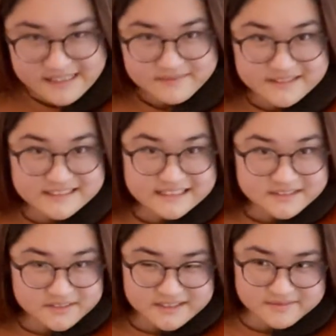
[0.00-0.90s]
because that's
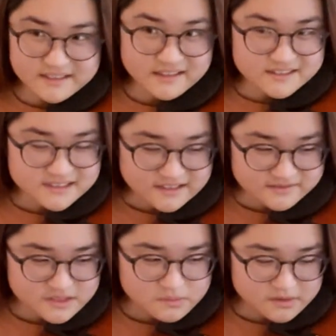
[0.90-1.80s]
going to be
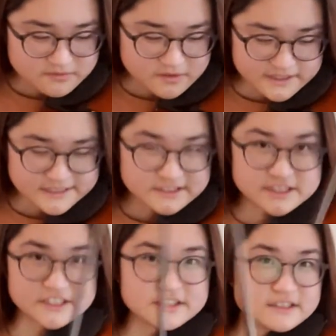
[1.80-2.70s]
uncomfortable for you
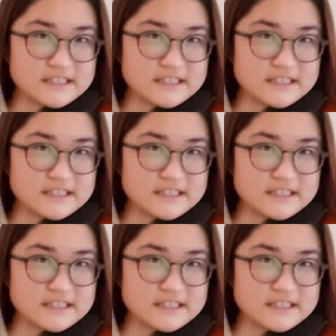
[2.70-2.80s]
too,